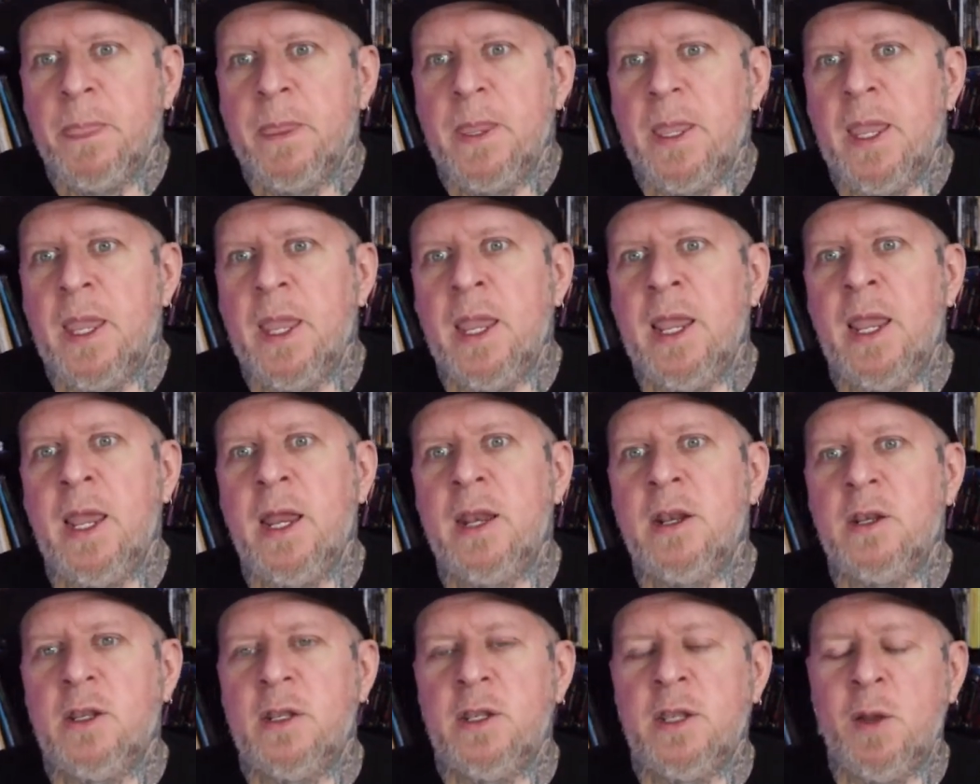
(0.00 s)

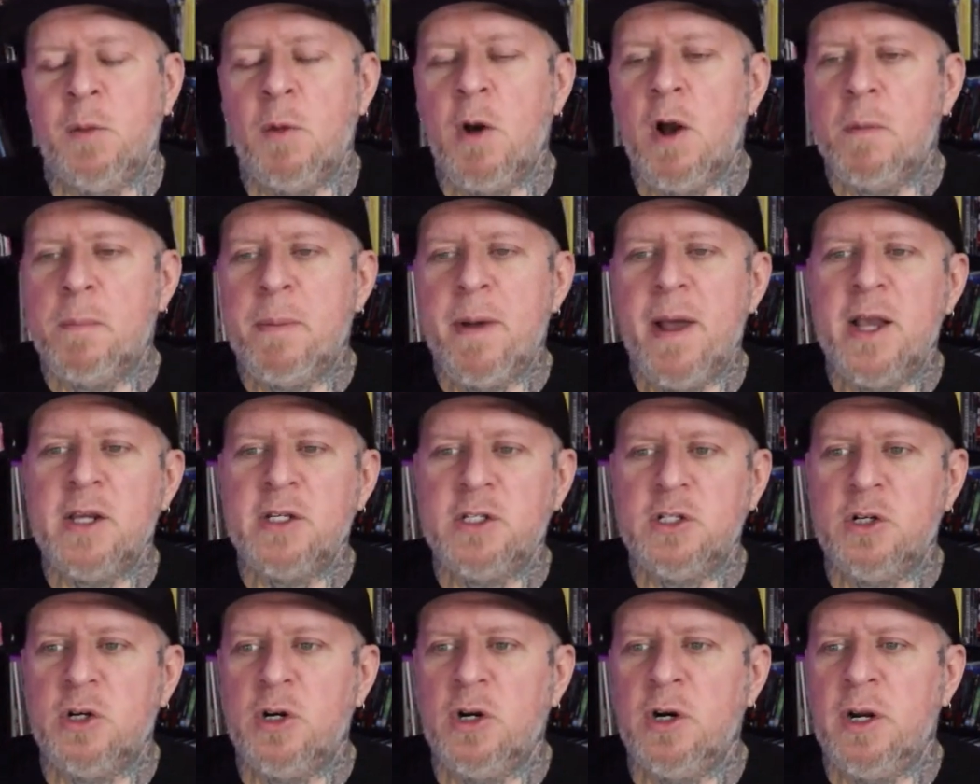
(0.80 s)
And they walk
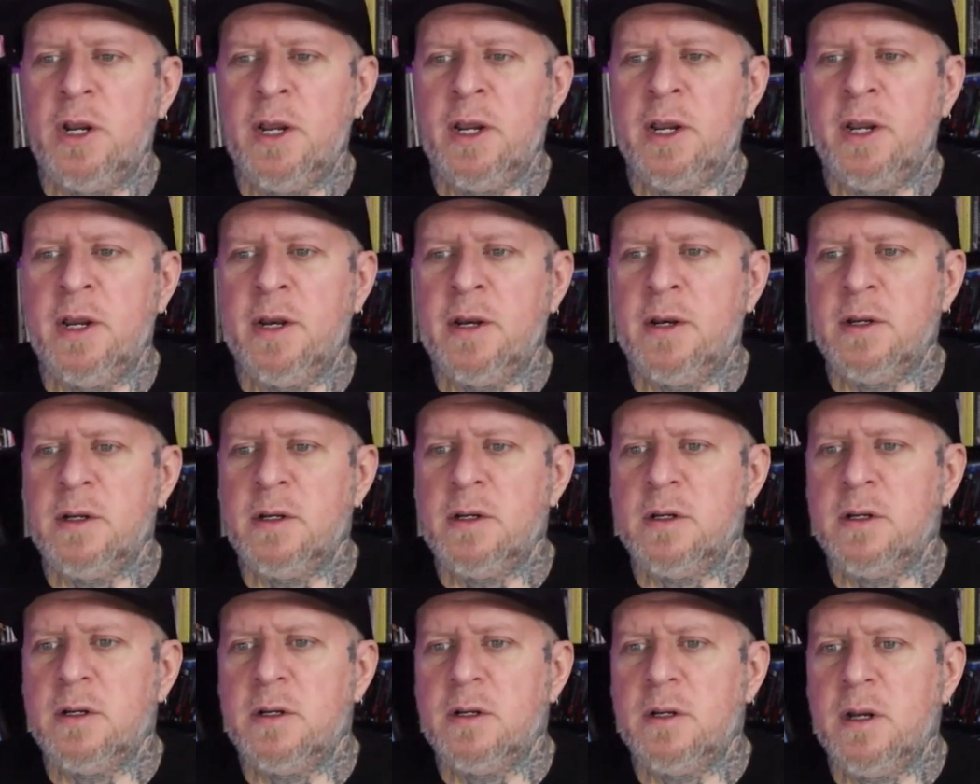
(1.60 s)
past her and
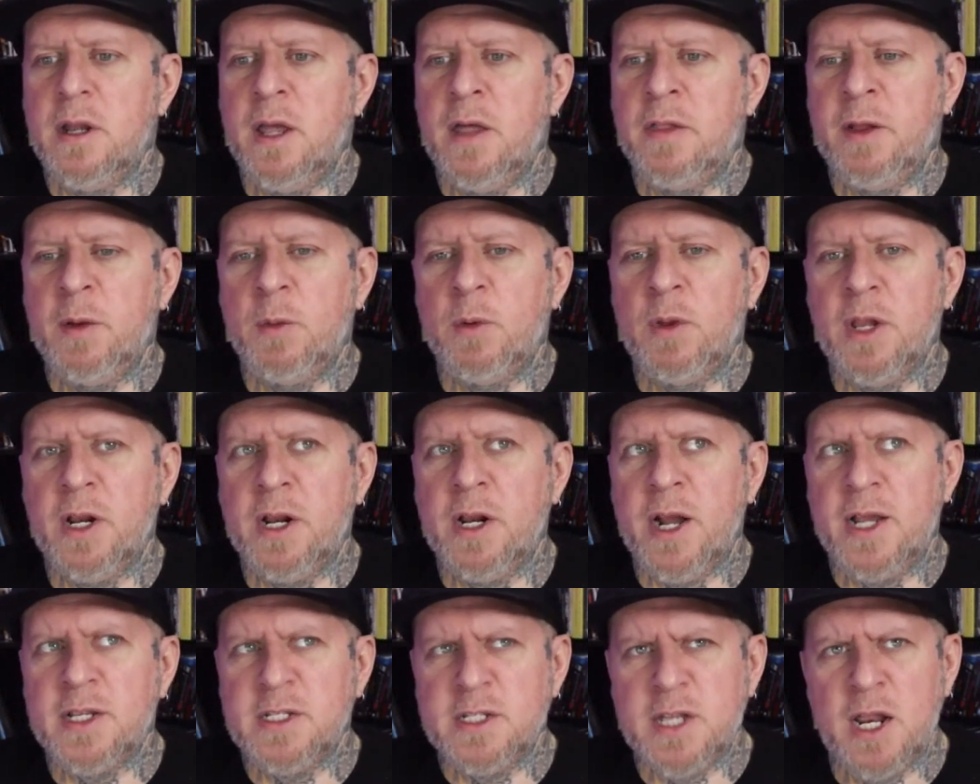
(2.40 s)
I think one of
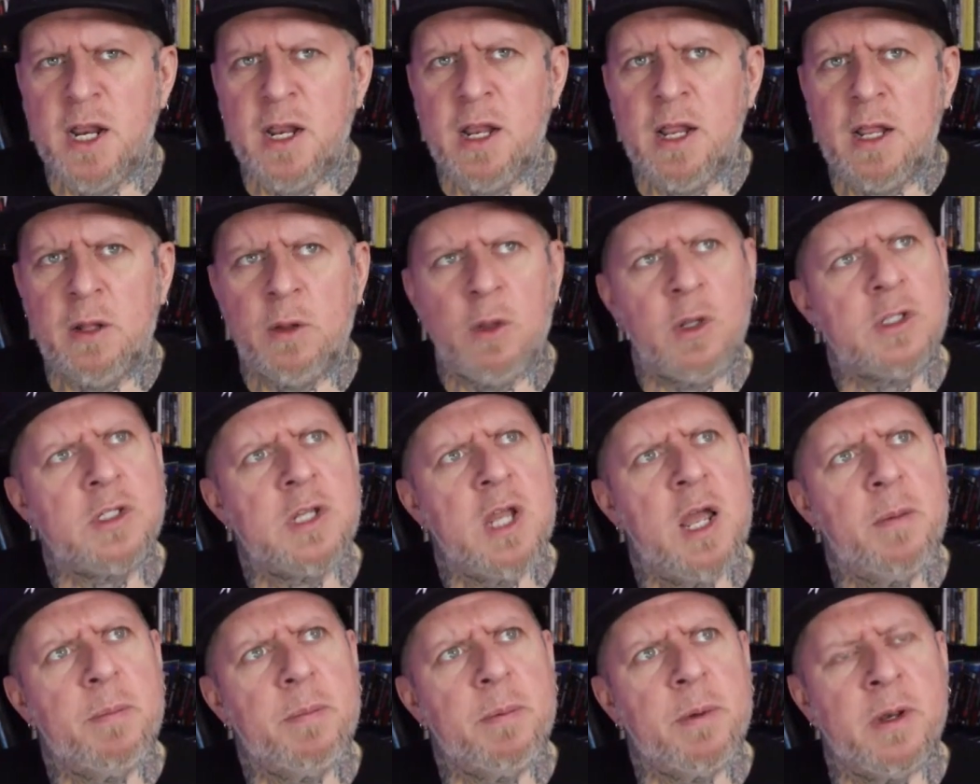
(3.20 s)
the guys kind of like looks
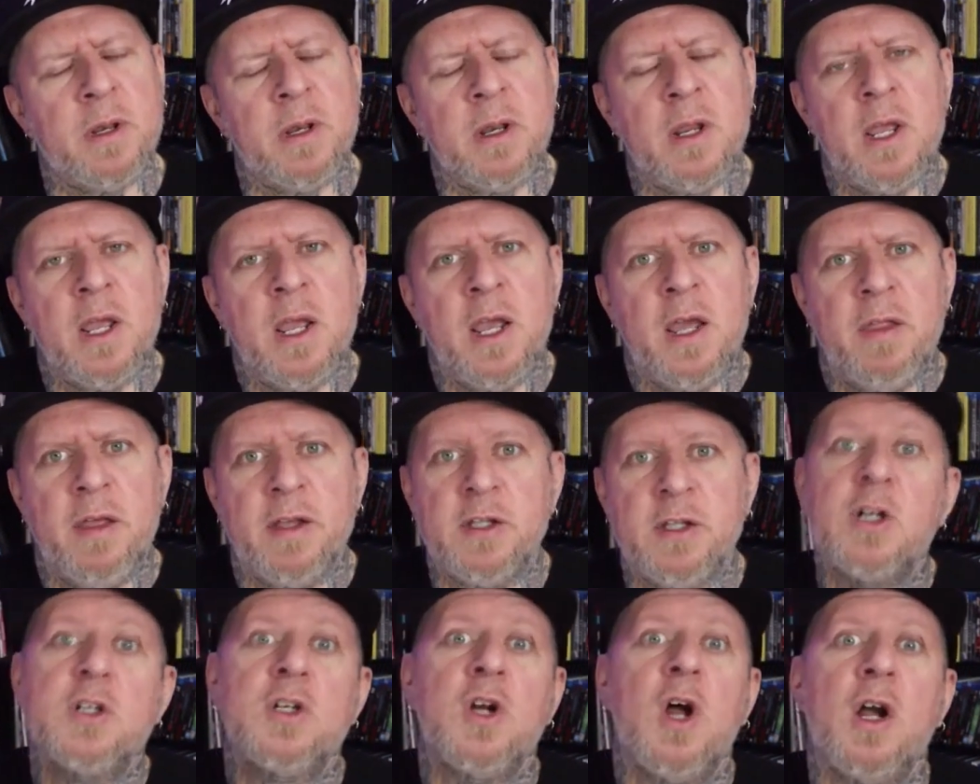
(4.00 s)
up and they
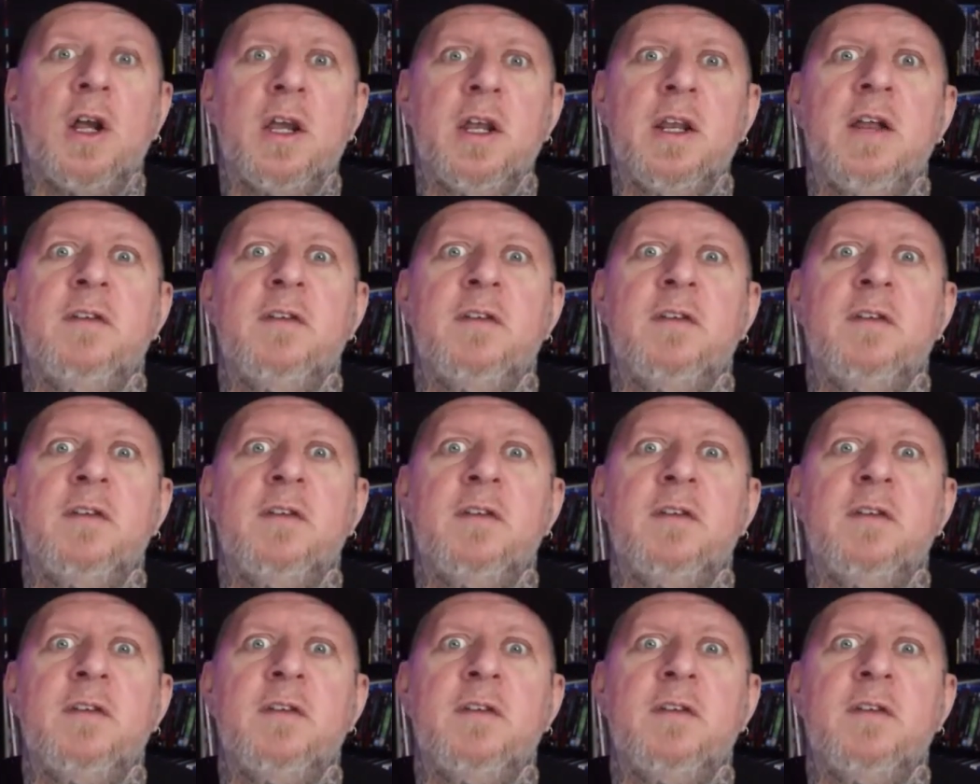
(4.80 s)
start talking.